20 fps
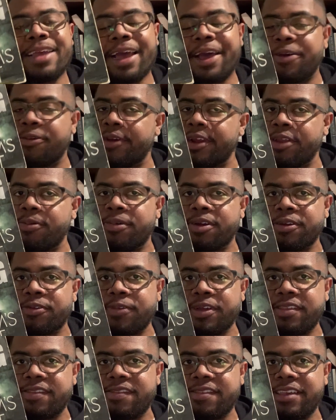I really want to
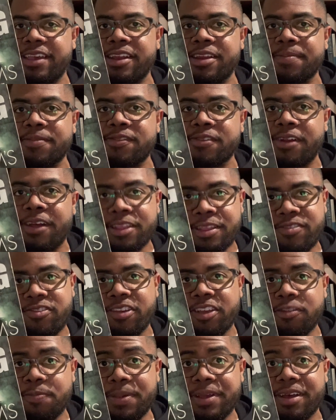read Salem's Lot
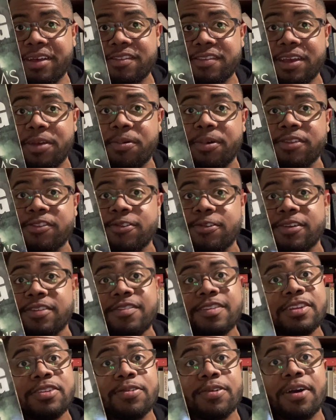just because I want to
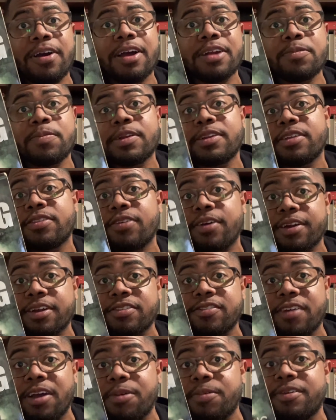continue on with the Dark
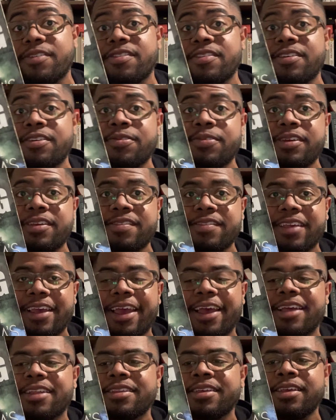Tower series,
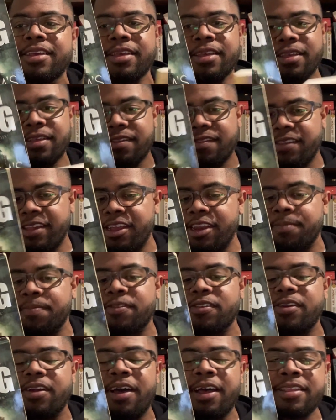and
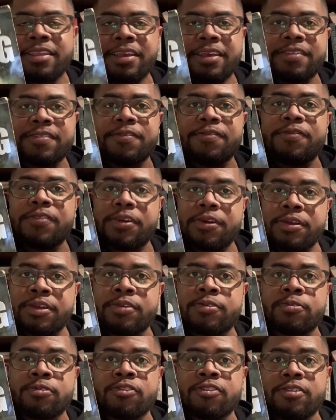Salem's Lot is a very
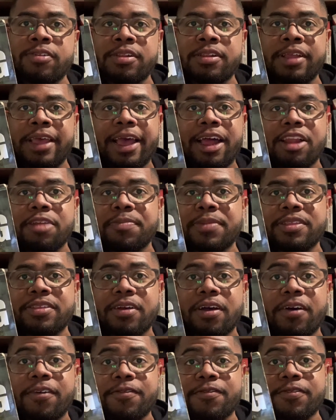crucial element
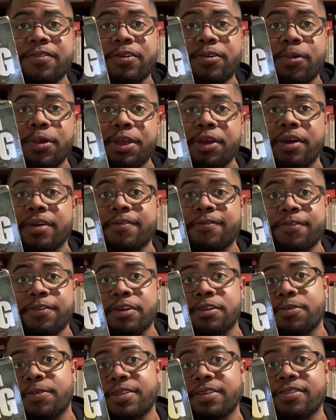of going on
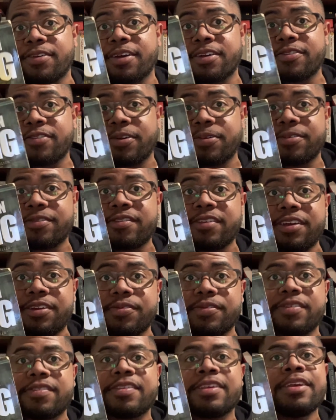further with the Dark Tower
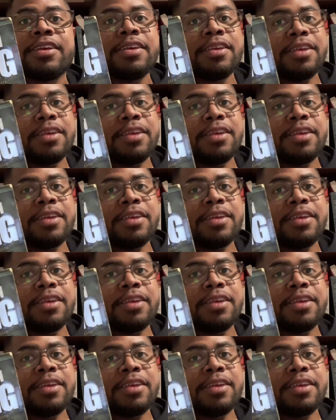series.